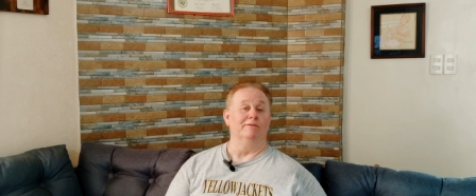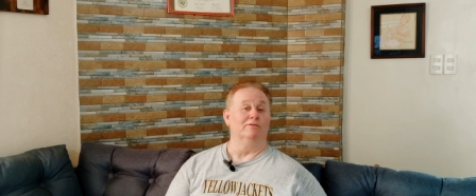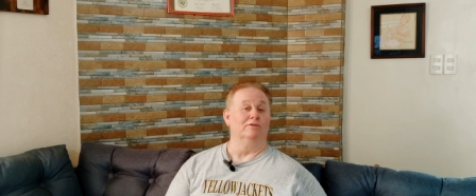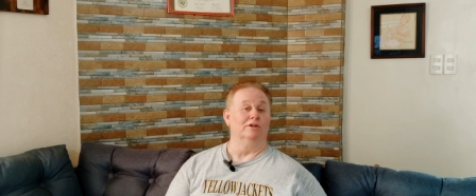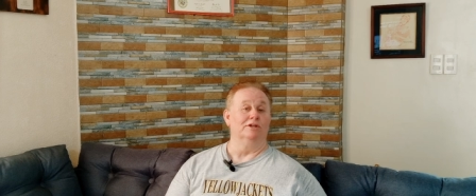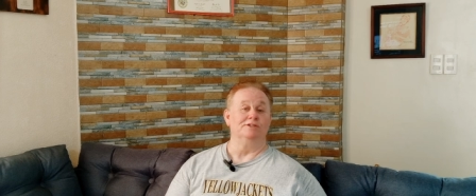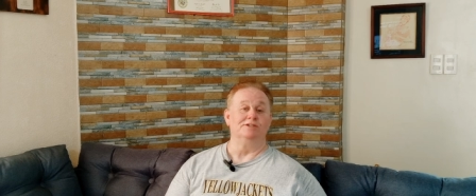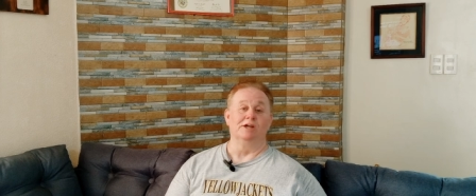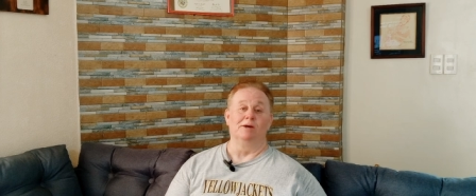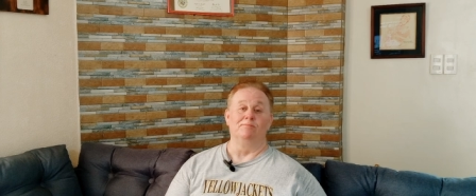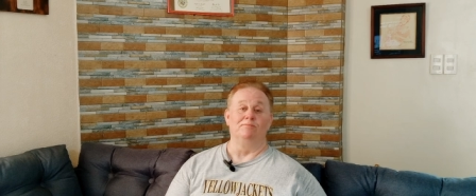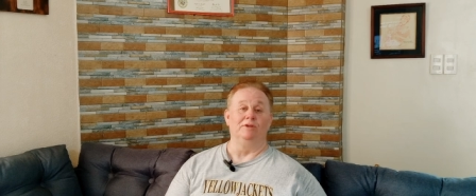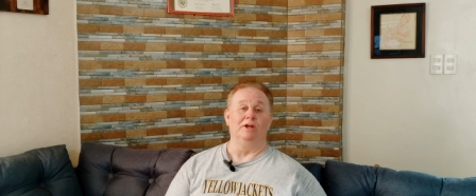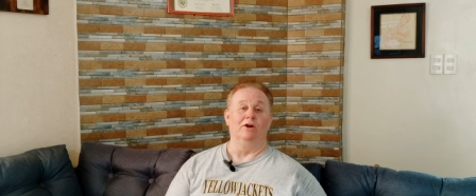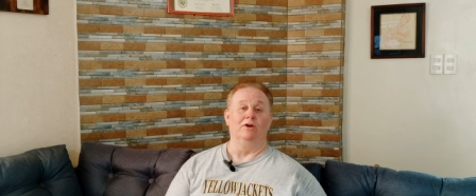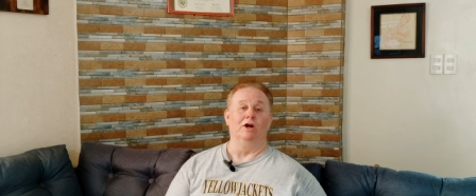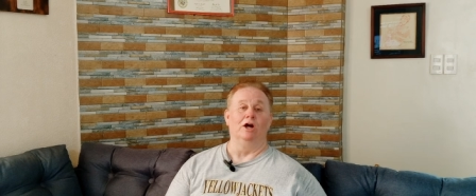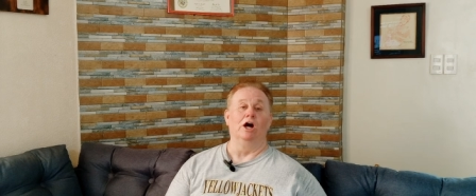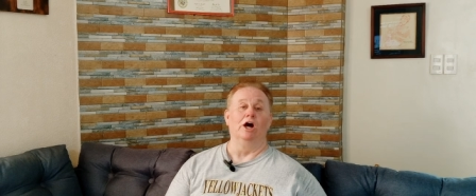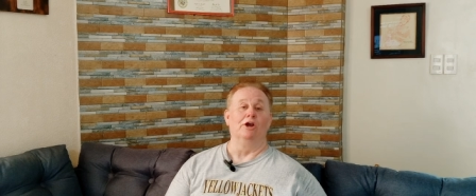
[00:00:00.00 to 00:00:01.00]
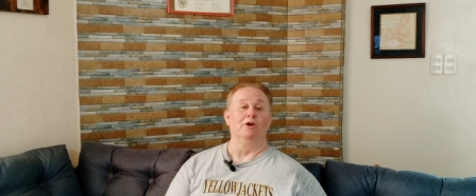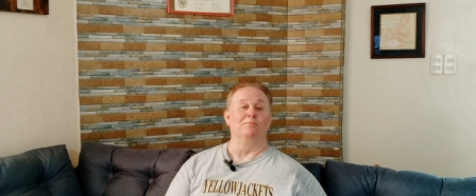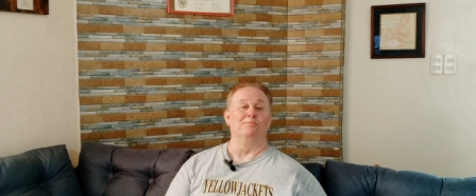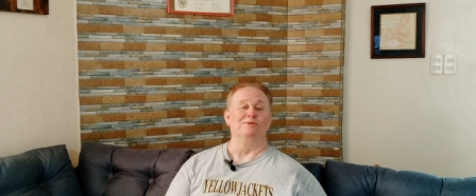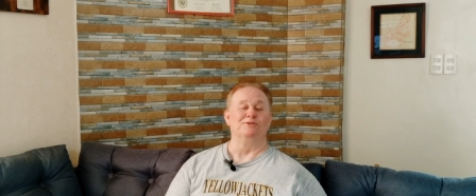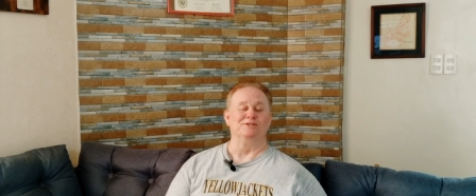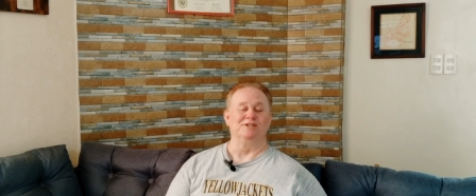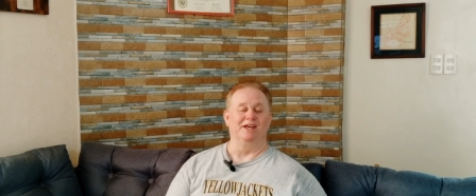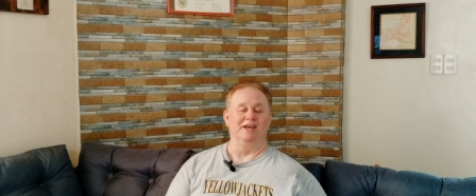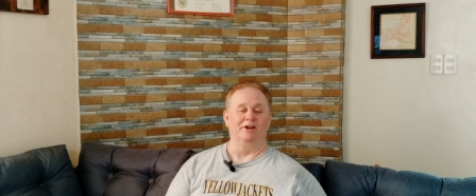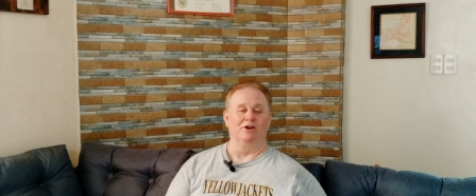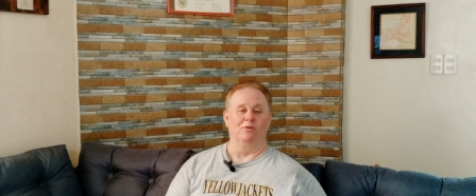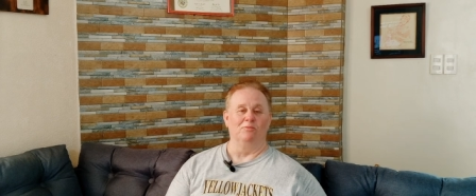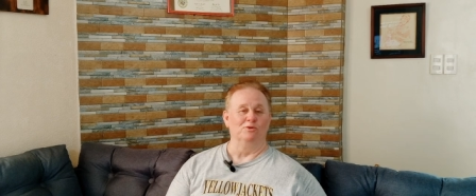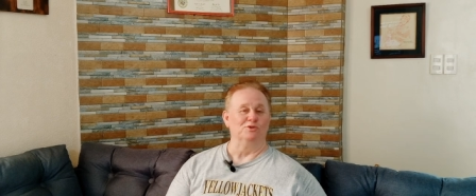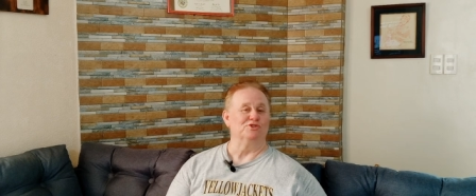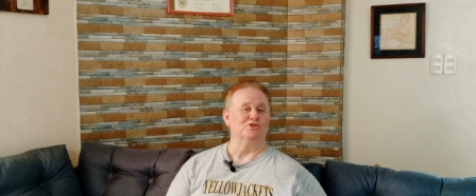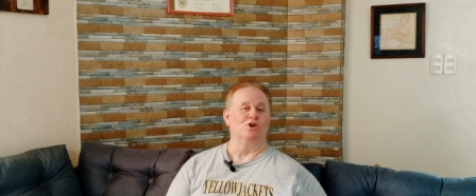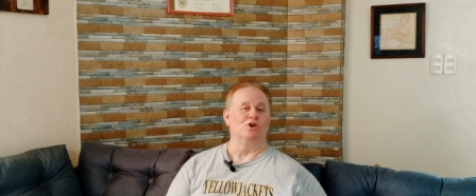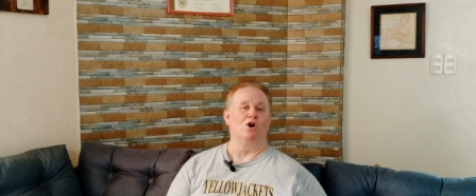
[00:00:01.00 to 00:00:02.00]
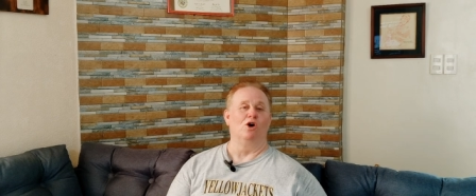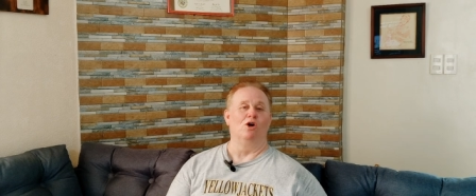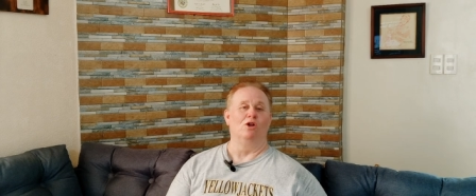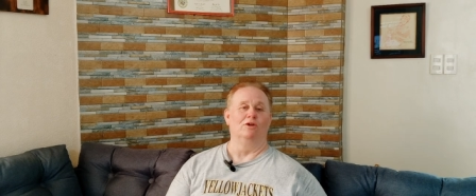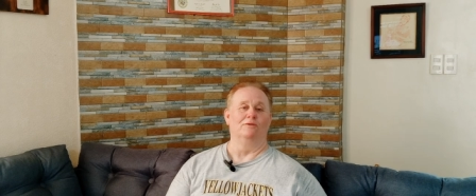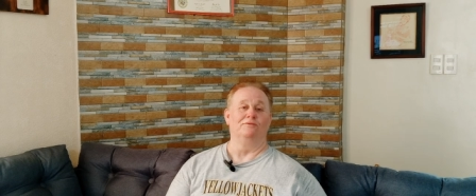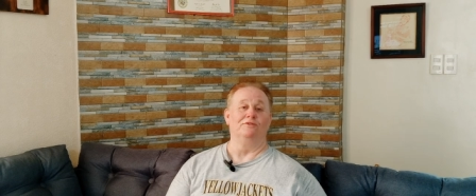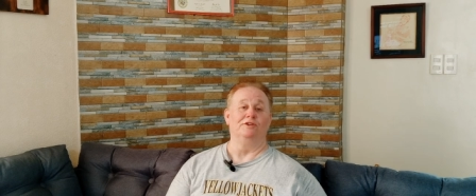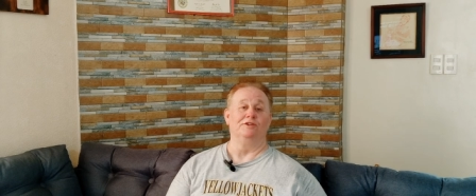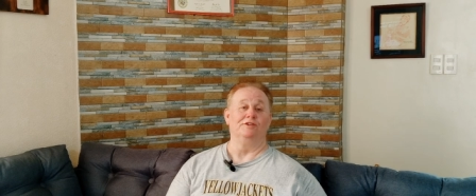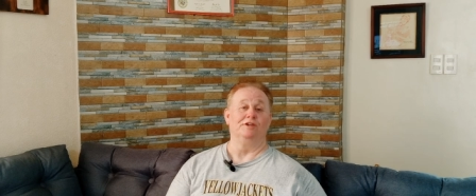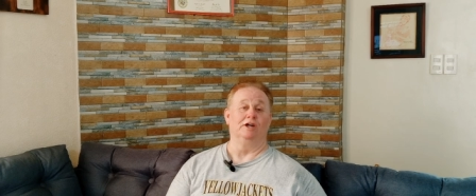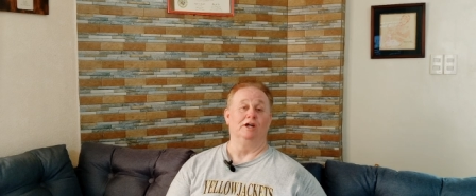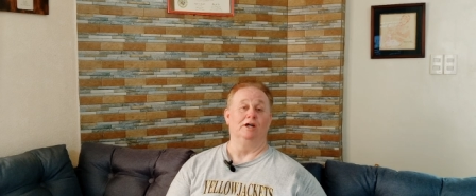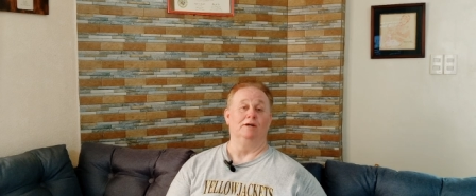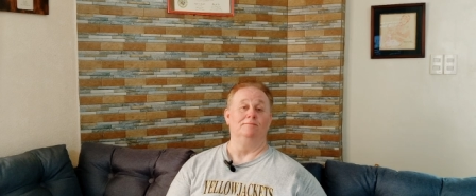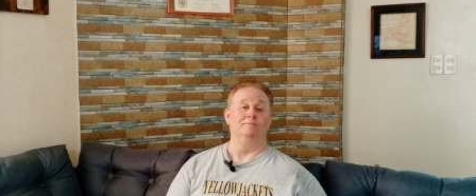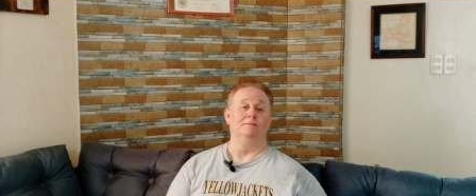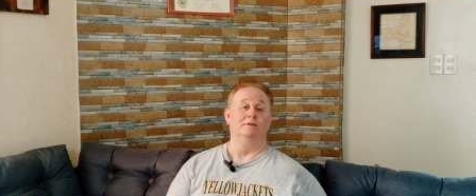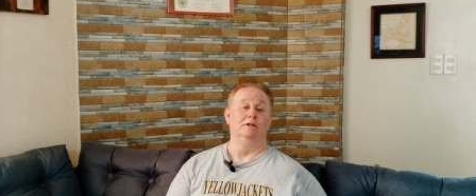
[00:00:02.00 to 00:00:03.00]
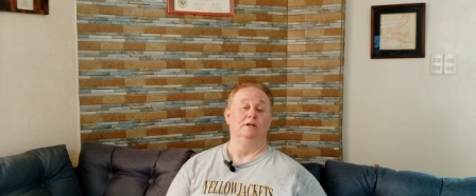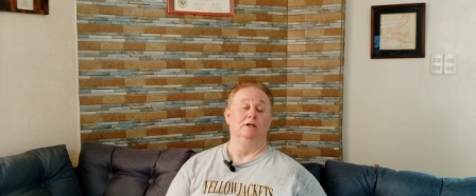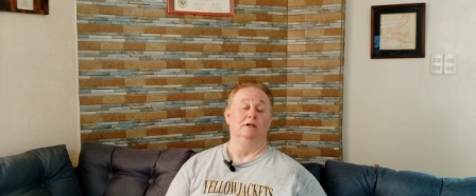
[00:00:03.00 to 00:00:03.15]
level is up near 100% almost all of the time.